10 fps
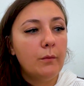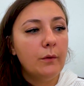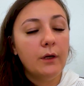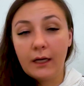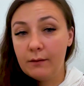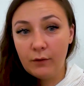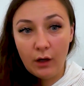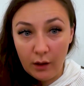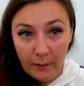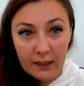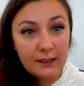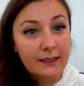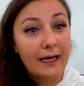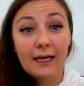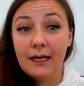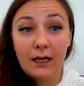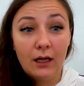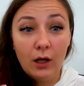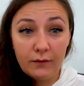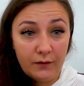you can augment it again in a
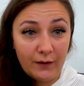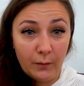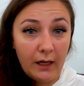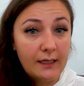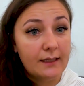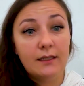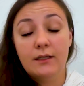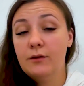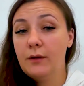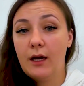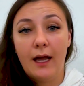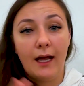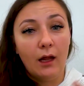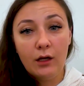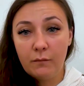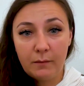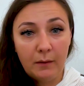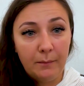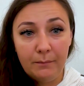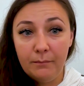lot of different ways and do a lot of
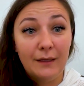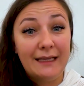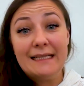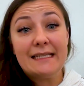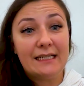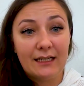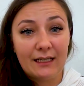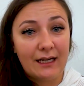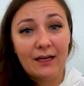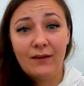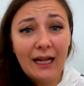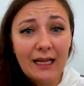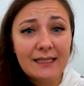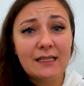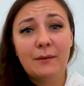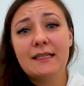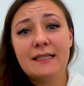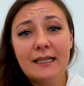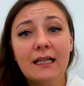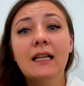probabilistic kind of analysis, but
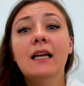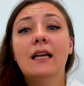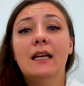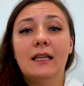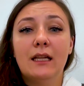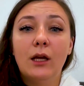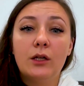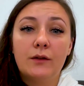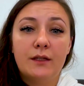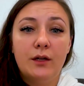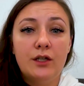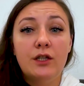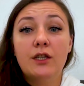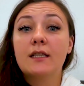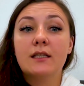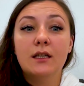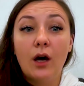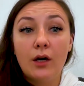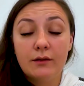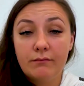still in a lot of situations, just
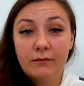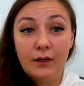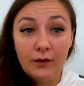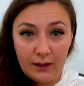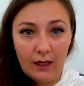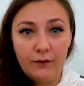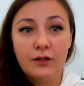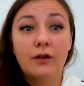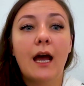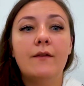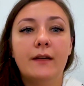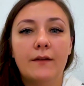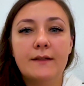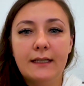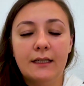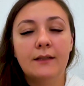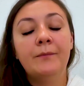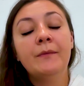not good enough. You don't have enough signal.